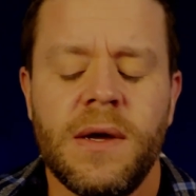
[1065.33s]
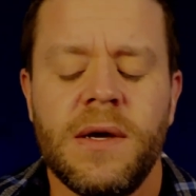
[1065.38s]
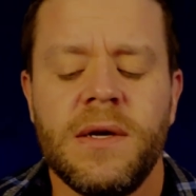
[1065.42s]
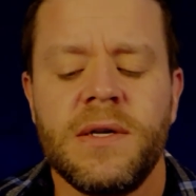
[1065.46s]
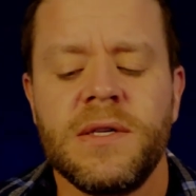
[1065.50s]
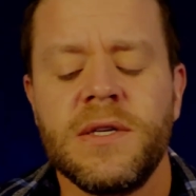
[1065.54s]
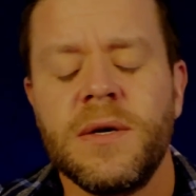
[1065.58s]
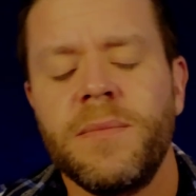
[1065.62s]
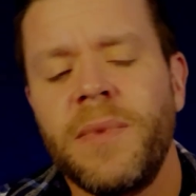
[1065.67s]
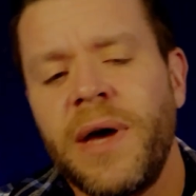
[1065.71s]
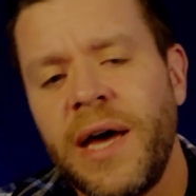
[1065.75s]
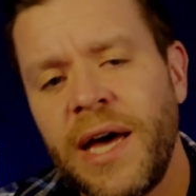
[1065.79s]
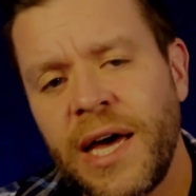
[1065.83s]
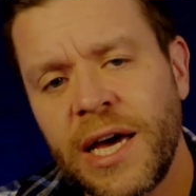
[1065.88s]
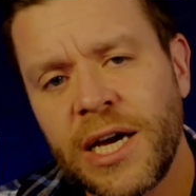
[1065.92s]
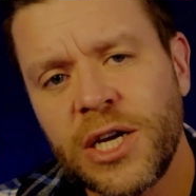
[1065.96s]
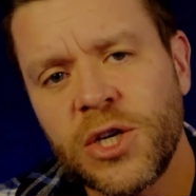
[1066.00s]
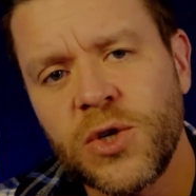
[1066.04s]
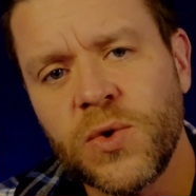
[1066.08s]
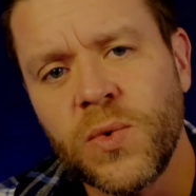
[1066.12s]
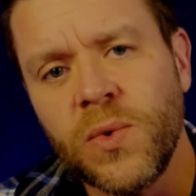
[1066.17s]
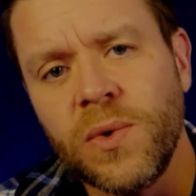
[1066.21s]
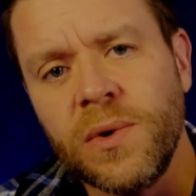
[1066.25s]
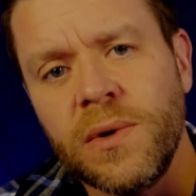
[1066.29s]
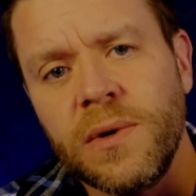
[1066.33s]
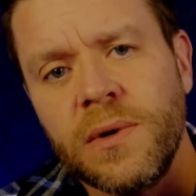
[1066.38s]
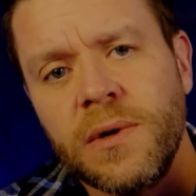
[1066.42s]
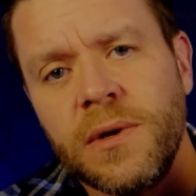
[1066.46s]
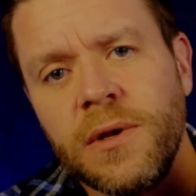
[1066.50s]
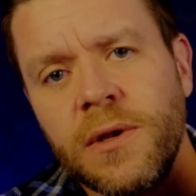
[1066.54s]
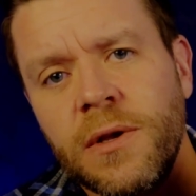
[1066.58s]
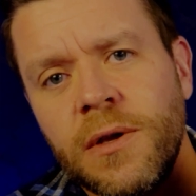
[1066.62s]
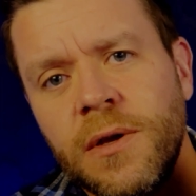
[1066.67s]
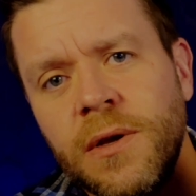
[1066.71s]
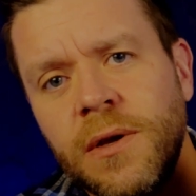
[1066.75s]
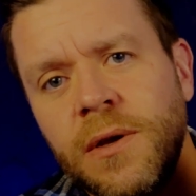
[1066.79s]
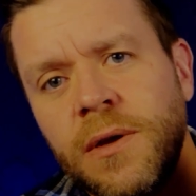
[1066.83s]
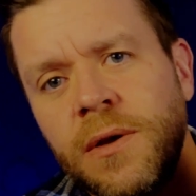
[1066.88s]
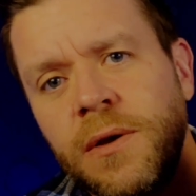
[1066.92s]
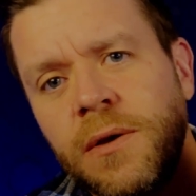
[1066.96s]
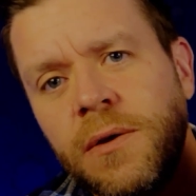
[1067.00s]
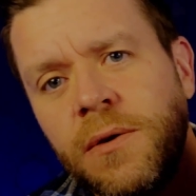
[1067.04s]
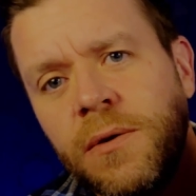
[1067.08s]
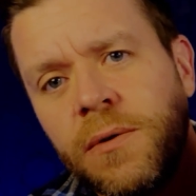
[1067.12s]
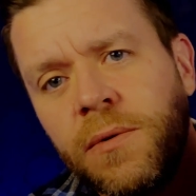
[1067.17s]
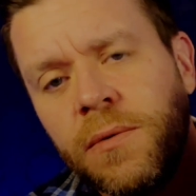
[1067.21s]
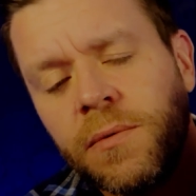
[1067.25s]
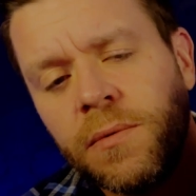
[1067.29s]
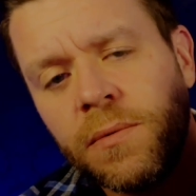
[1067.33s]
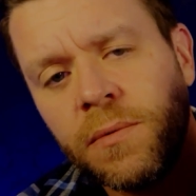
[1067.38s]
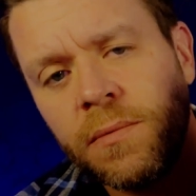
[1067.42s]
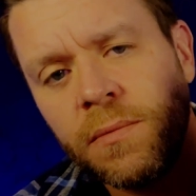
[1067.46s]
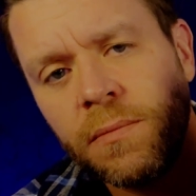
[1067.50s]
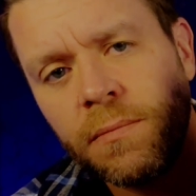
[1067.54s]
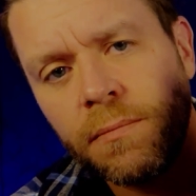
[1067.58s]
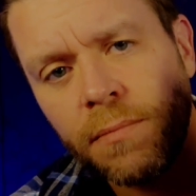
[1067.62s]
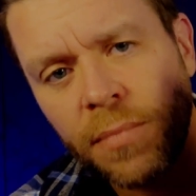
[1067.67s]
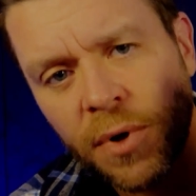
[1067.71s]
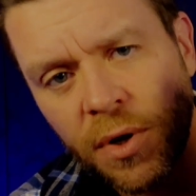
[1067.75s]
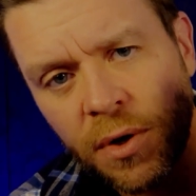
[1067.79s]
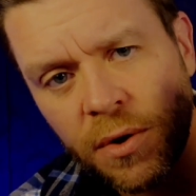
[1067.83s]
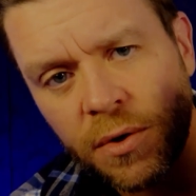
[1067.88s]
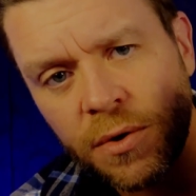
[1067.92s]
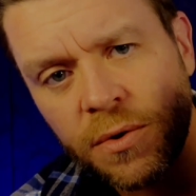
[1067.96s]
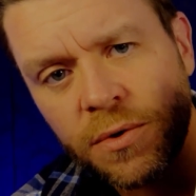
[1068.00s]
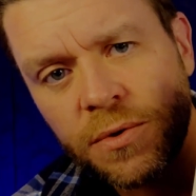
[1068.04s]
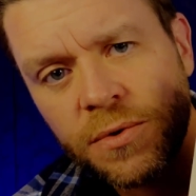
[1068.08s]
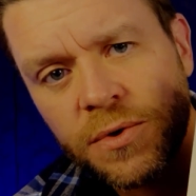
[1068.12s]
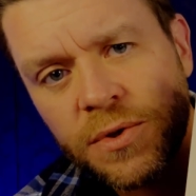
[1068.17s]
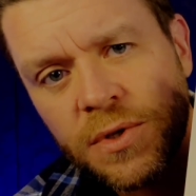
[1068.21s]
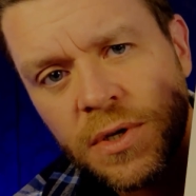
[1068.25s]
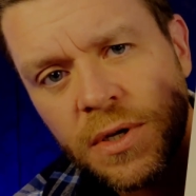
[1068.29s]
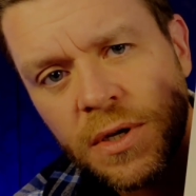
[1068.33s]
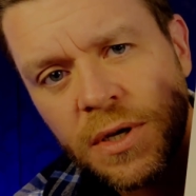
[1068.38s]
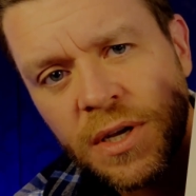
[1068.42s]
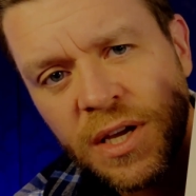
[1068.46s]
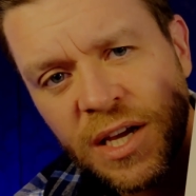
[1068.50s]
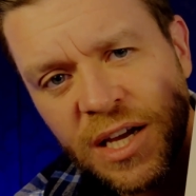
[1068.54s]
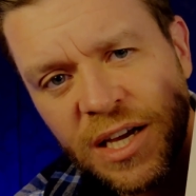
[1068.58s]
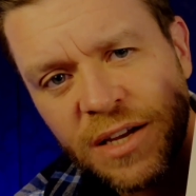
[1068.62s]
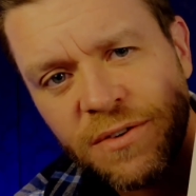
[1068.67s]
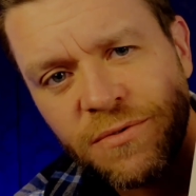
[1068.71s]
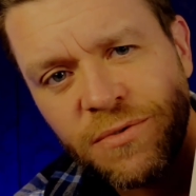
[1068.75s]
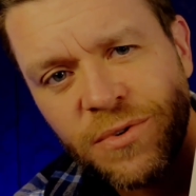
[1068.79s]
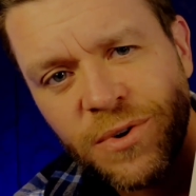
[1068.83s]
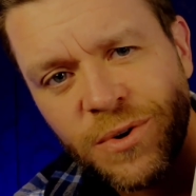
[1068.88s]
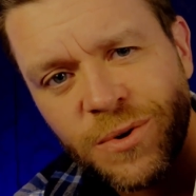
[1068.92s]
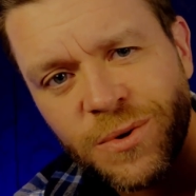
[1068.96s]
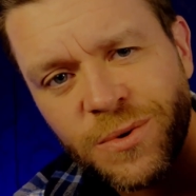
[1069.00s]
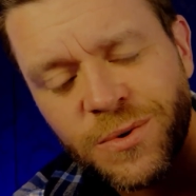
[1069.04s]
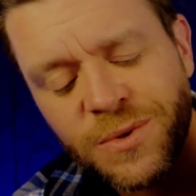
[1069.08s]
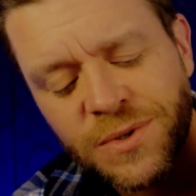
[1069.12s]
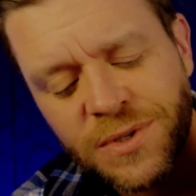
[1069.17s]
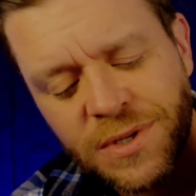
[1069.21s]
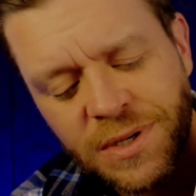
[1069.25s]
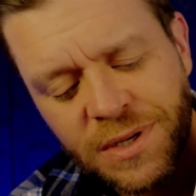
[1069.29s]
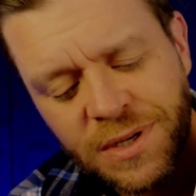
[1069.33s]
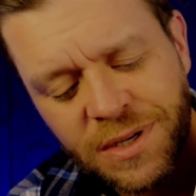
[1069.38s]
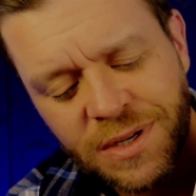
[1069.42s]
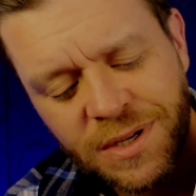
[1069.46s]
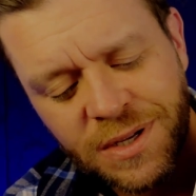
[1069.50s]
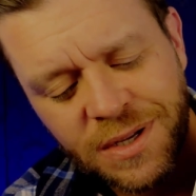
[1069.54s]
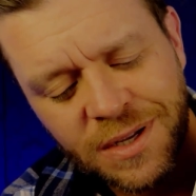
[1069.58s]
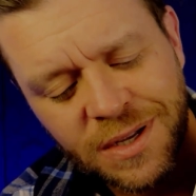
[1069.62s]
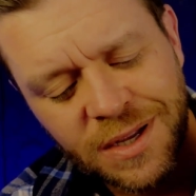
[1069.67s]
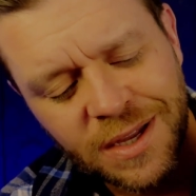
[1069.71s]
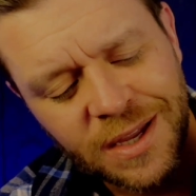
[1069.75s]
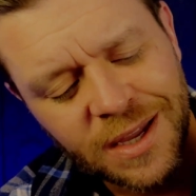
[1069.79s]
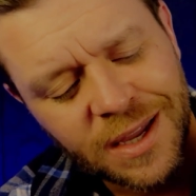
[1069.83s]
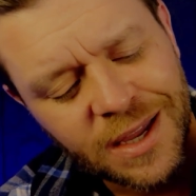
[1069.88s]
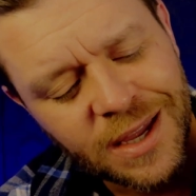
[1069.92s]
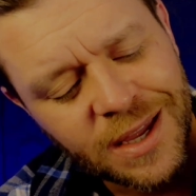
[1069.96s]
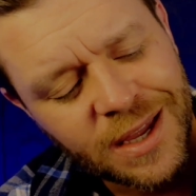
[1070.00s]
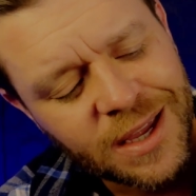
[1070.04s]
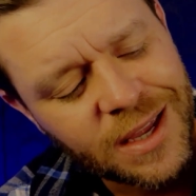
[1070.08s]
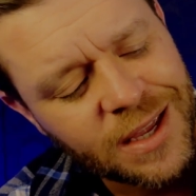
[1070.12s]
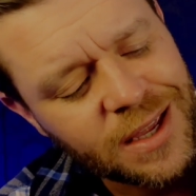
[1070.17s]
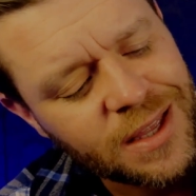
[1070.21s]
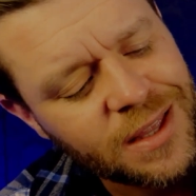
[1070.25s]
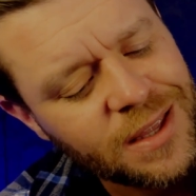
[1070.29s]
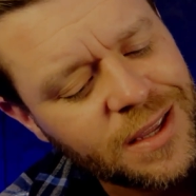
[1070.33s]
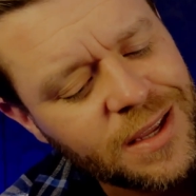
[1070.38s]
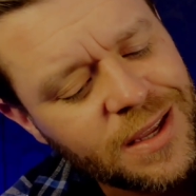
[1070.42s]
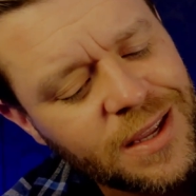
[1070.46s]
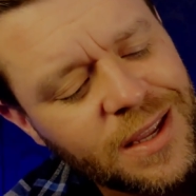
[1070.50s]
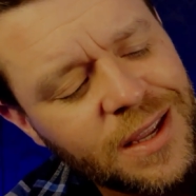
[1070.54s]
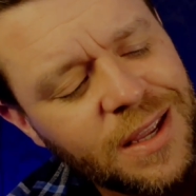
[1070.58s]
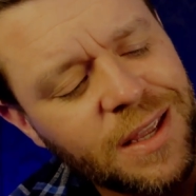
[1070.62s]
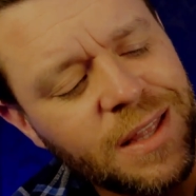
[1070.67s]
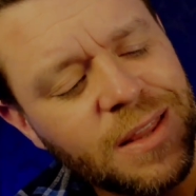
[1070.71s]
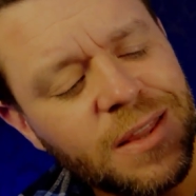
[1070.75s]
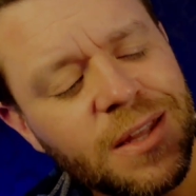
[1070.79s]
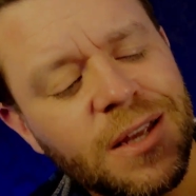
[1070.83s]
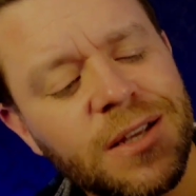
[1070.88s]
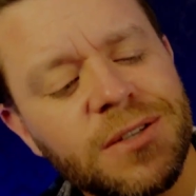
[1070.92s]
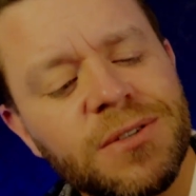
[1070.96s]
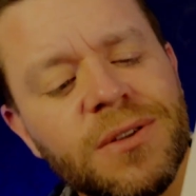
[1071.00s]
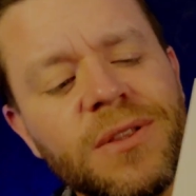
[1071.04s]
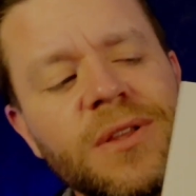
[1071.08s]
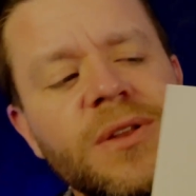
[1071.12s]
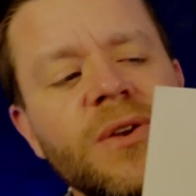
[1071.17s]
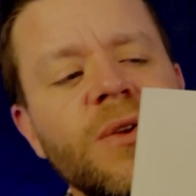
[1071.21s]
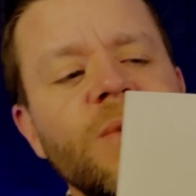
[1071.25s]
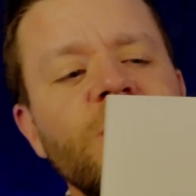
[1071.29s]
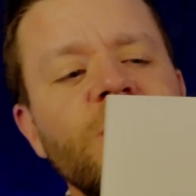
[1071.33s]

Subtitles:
some actual Bose headphones. Yeah, these are the